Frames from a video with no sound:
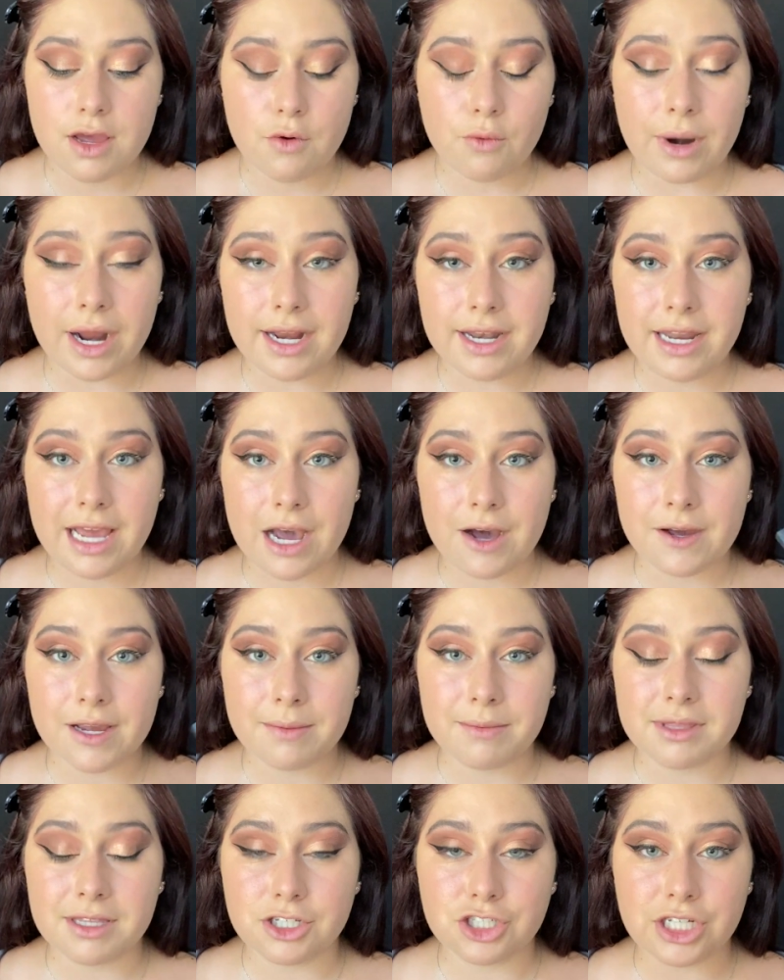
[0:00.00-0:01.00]
Right now I
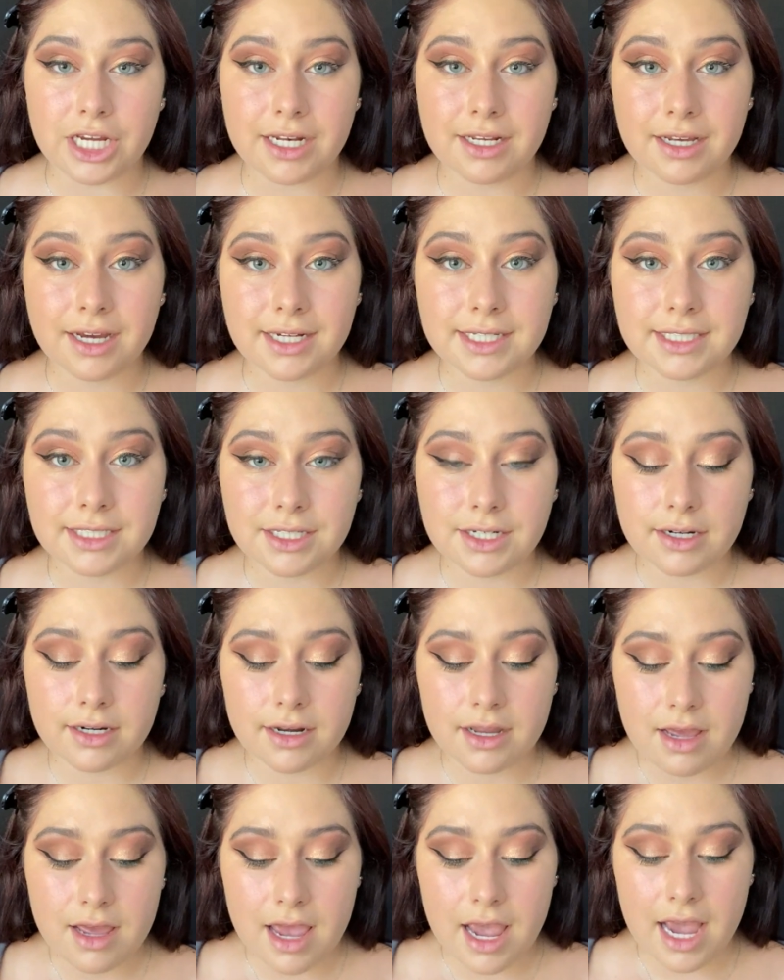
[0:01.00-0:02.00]
am in the shade Custard,
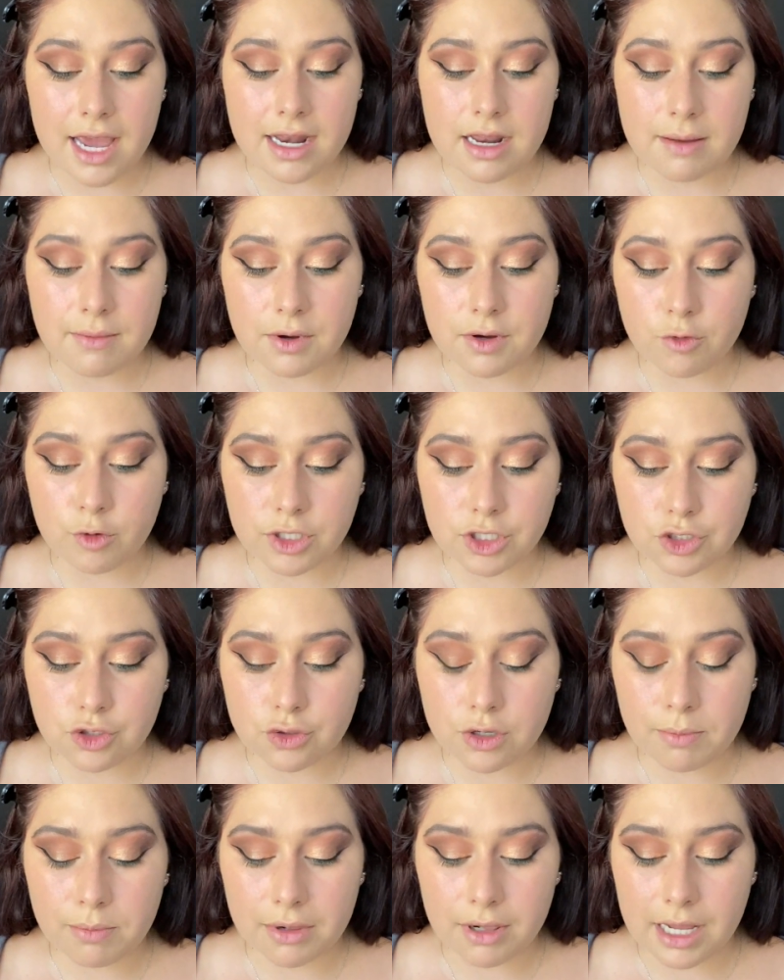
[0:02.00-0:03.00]
and I'm going
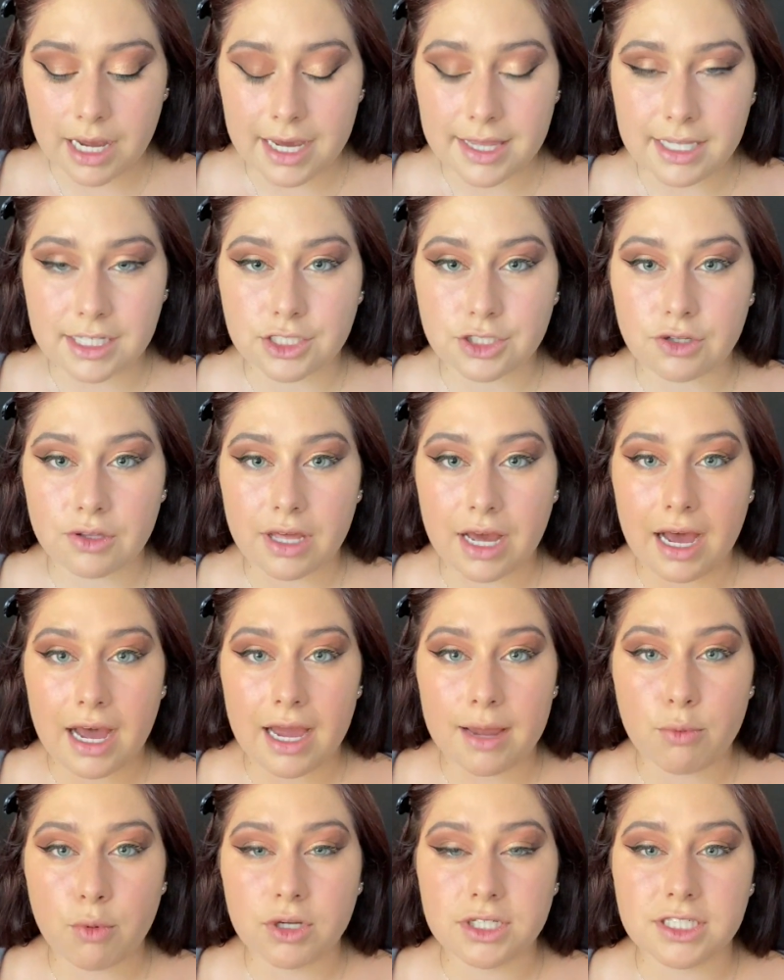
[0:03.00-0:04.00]
to apply this to the
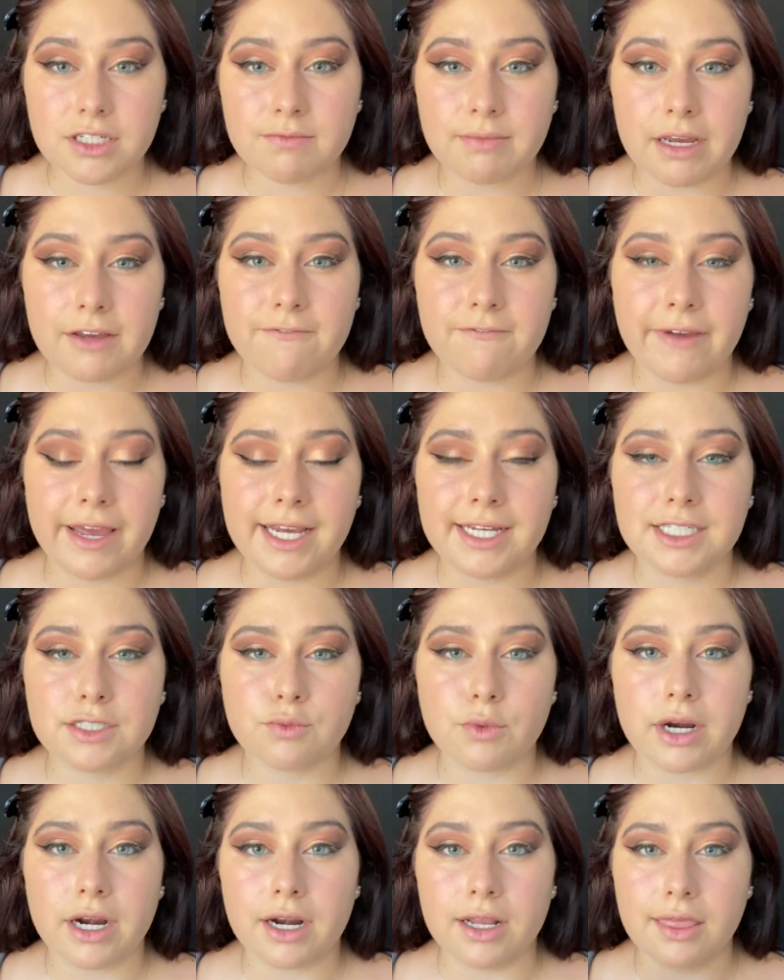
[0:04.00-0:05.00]
high points of my face
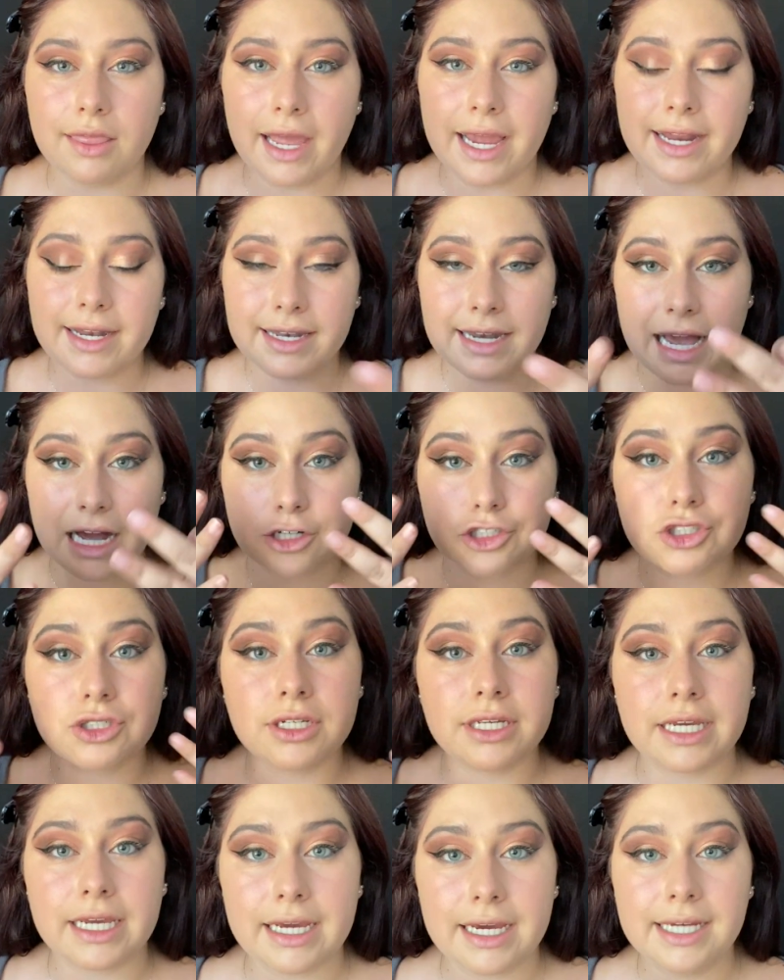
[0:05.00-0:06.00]
where light
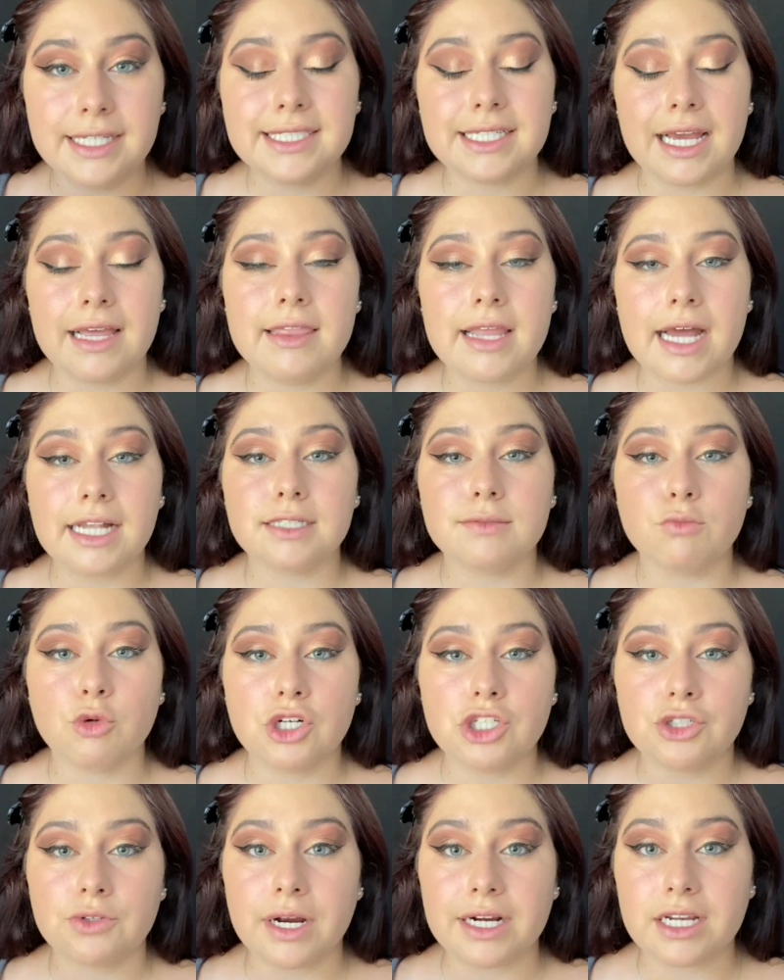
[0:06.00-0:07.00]
naturally hits, and that's
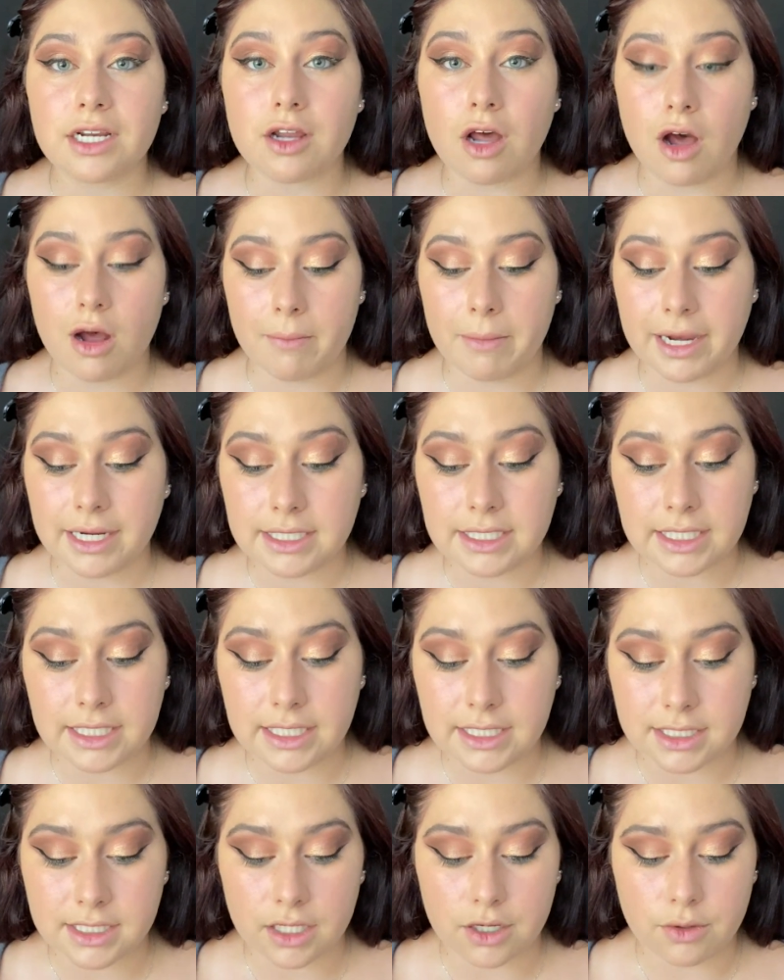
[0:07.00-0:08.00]
more directed on my
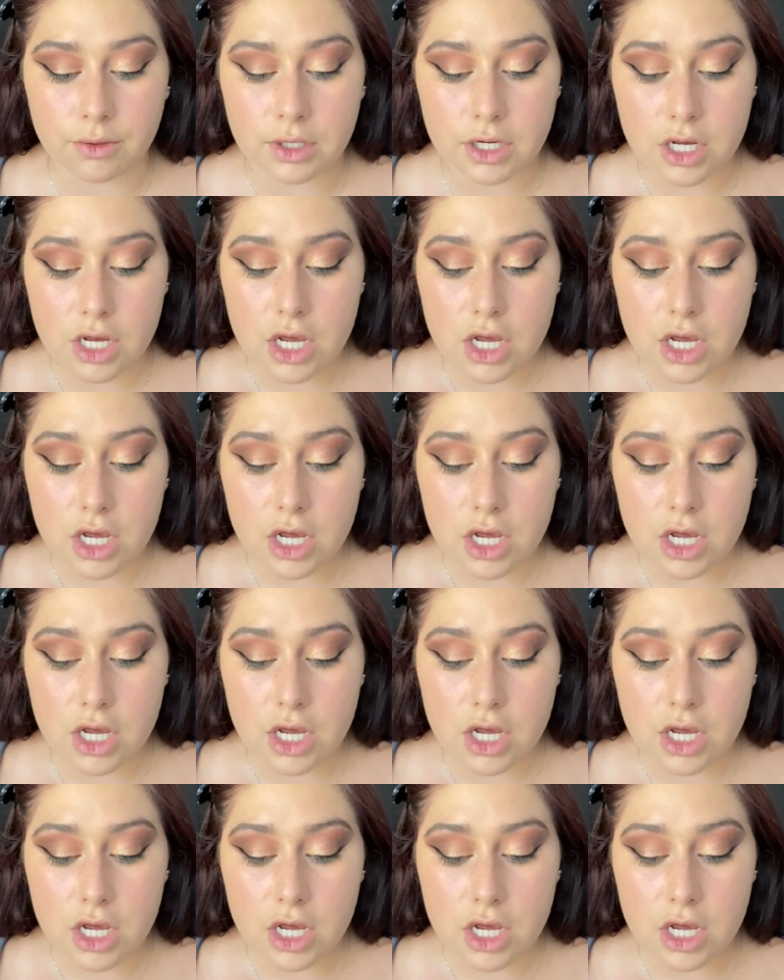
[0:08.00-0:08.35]
T-zone.